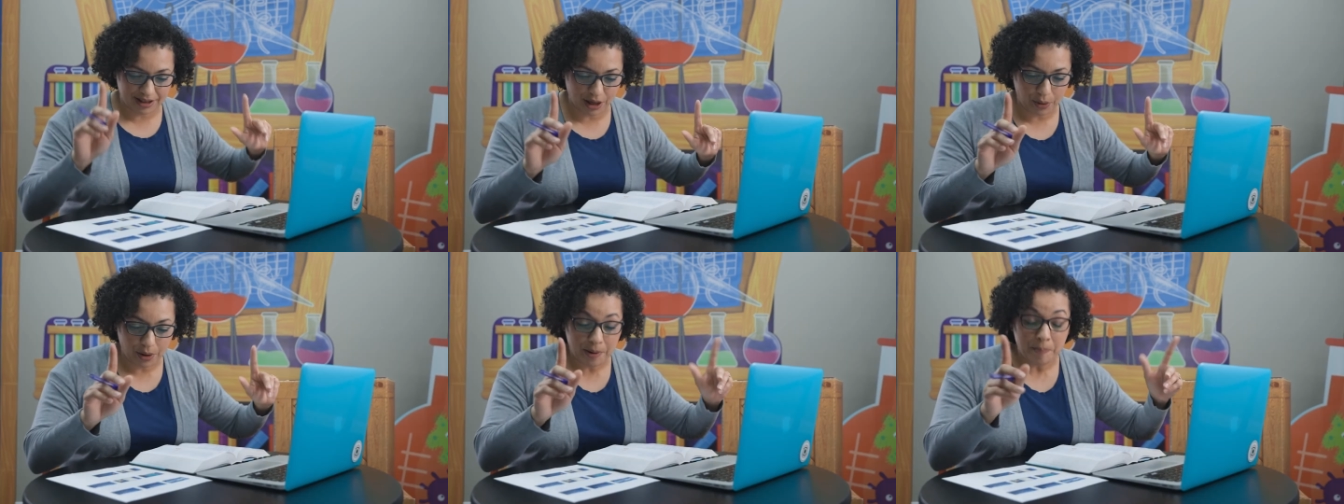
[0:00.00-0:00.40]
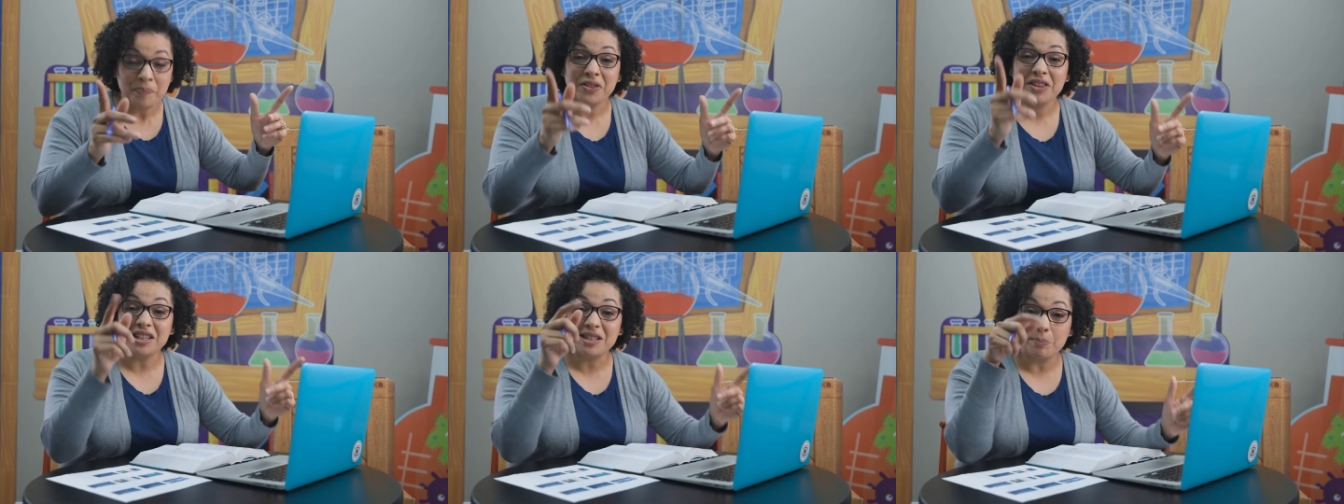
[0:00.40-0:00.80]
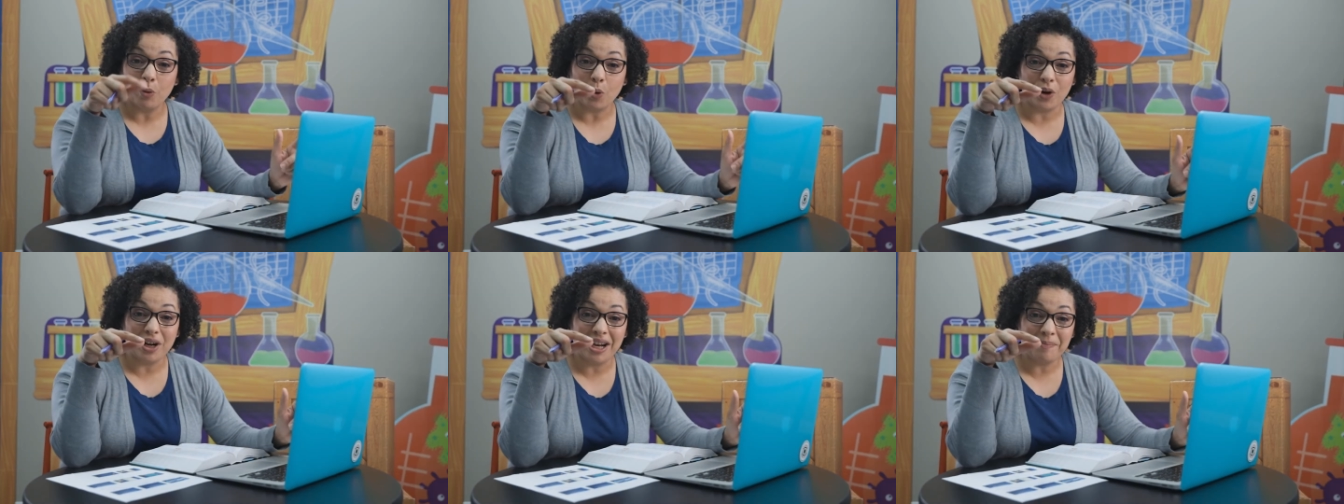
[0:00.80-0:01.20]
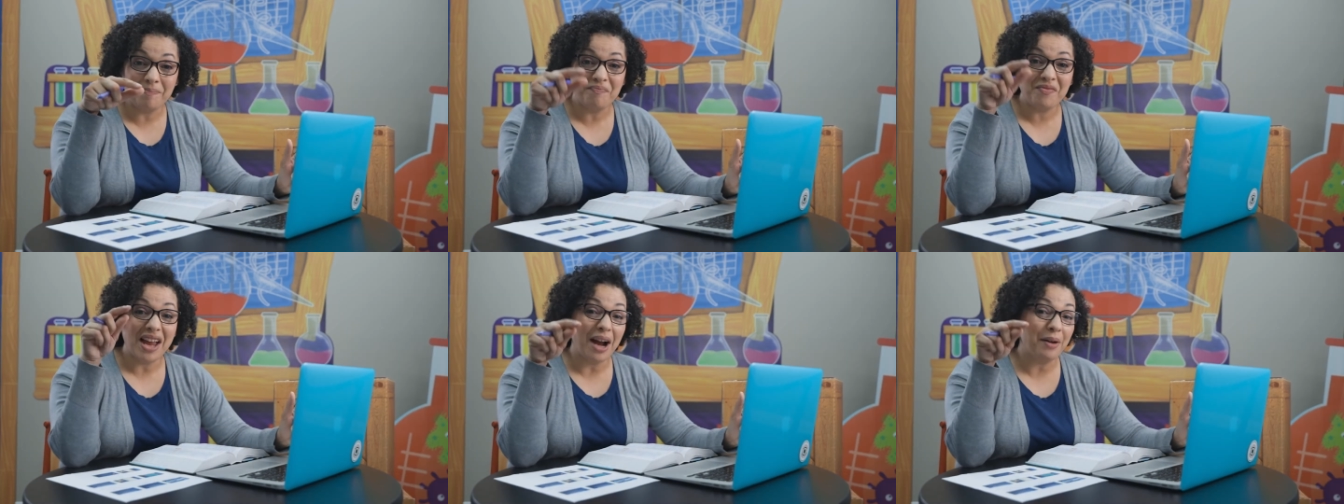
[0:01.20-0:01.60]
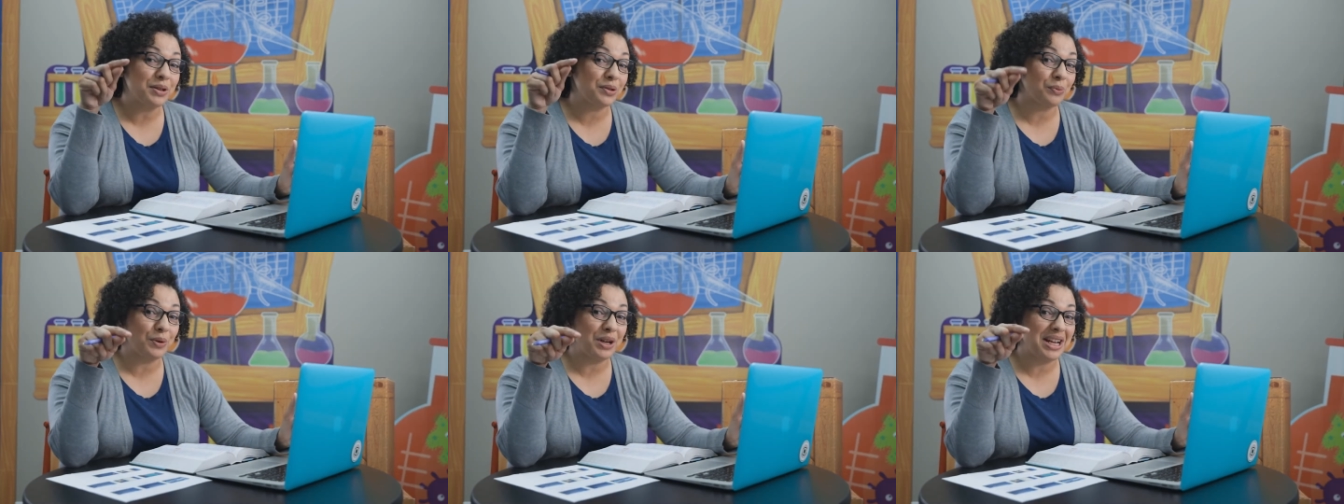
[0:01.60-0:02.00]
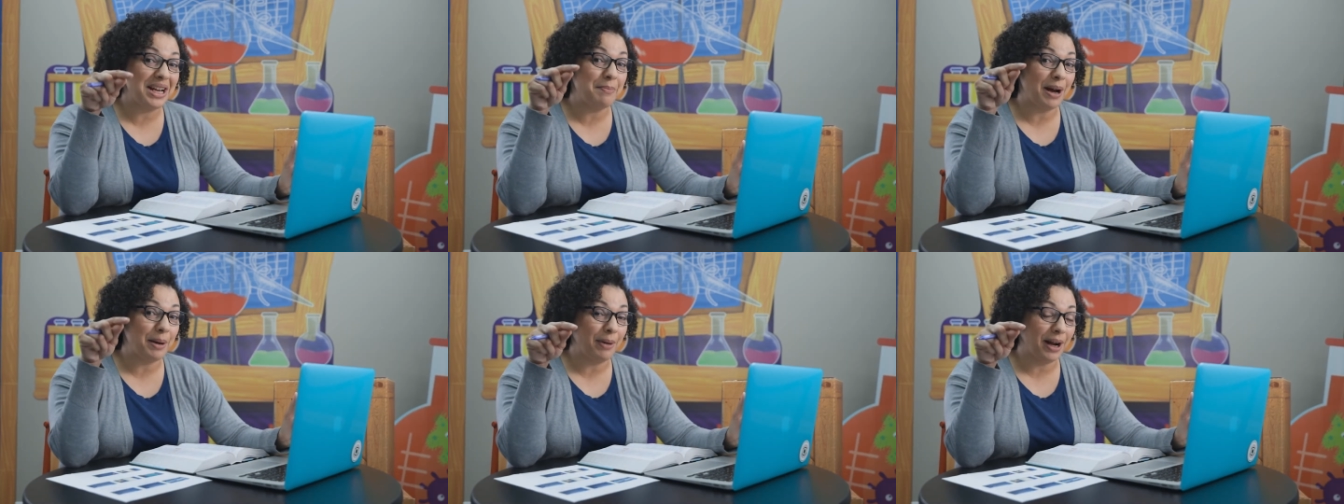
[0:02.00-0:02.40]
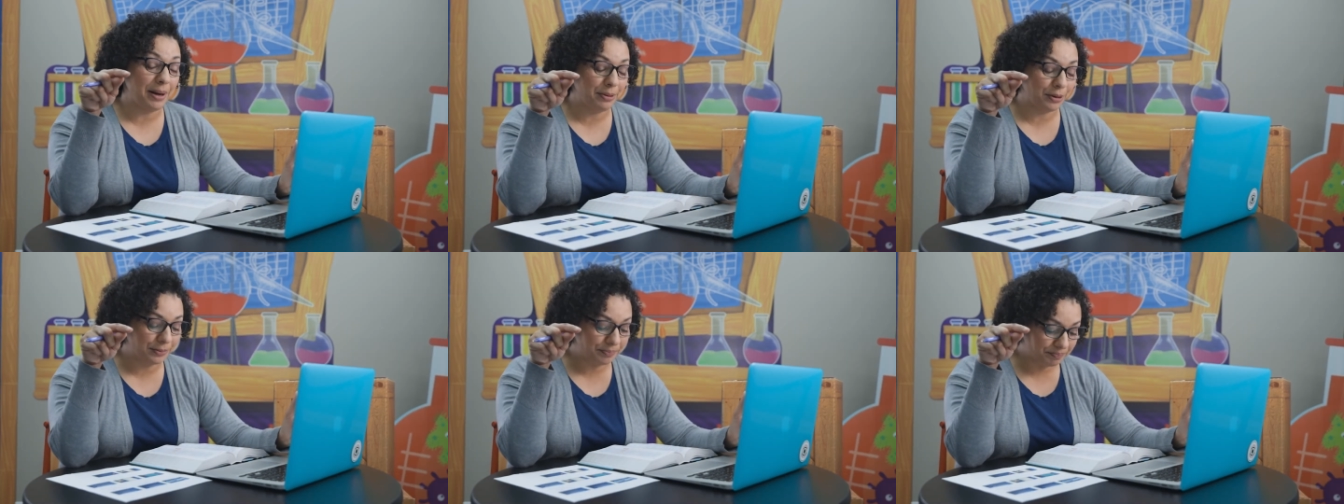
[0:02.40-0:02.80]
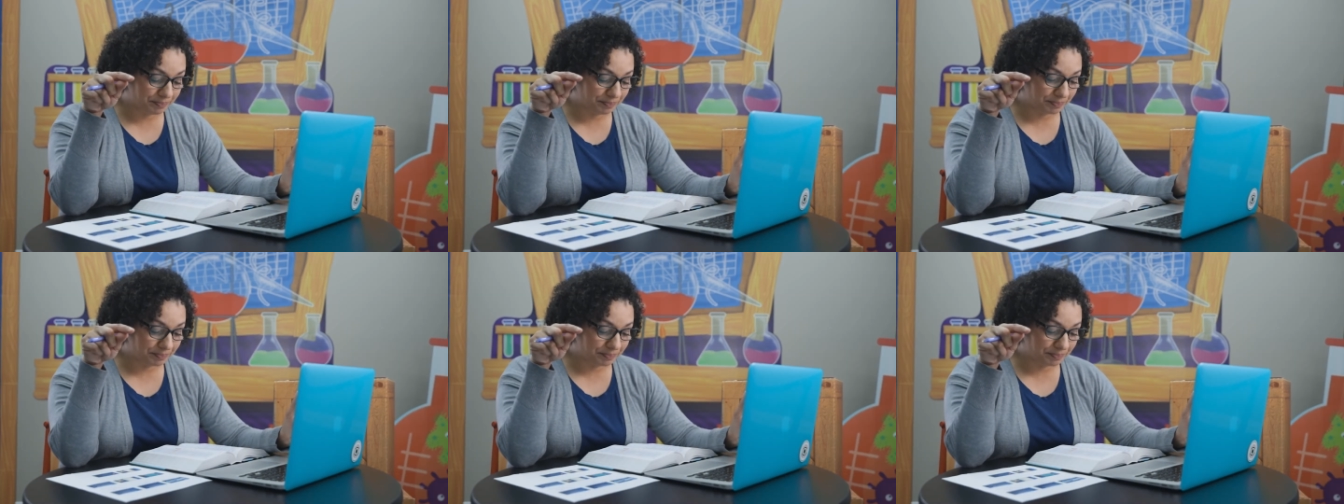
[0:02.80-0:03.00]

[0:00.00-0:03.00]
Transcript: So this morning, I was reading my Bible.